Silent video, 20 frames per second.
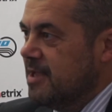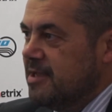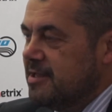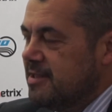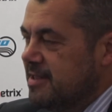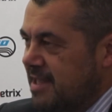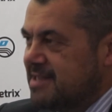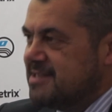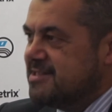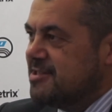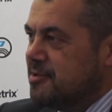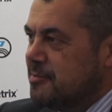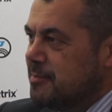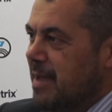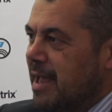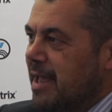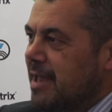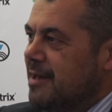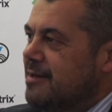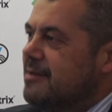That's the
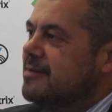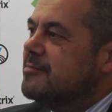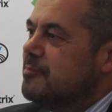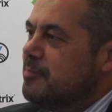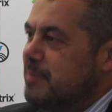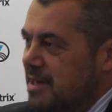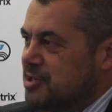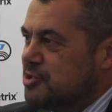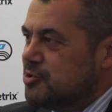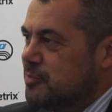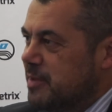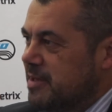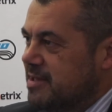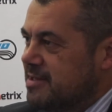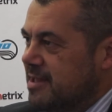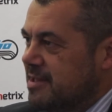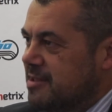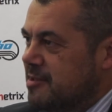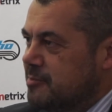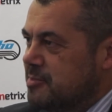main measurement
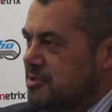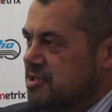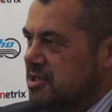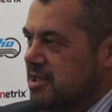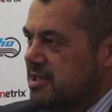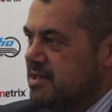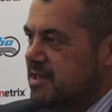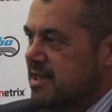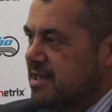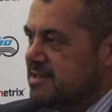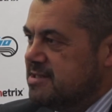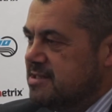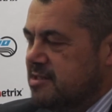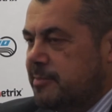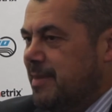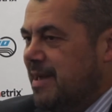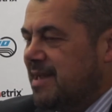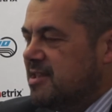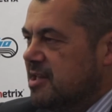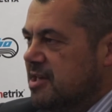that the machine does. The
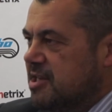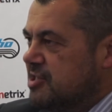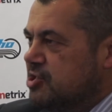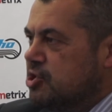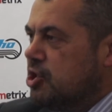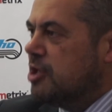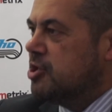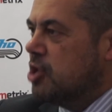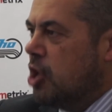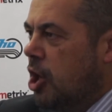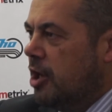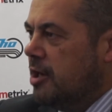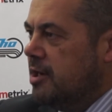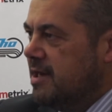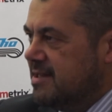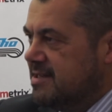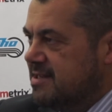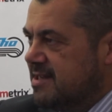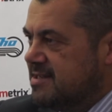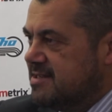battery is not on
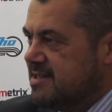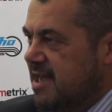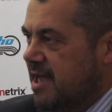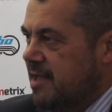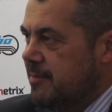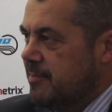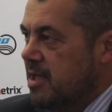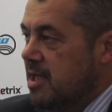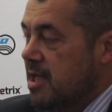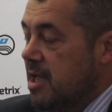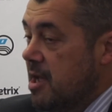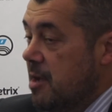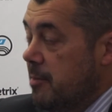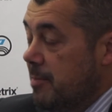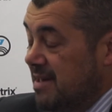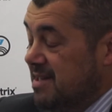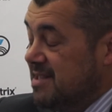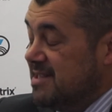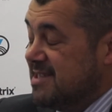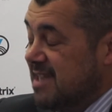at that time,
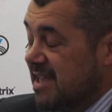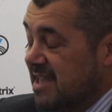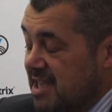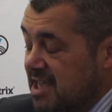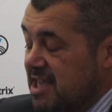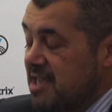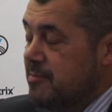but is a key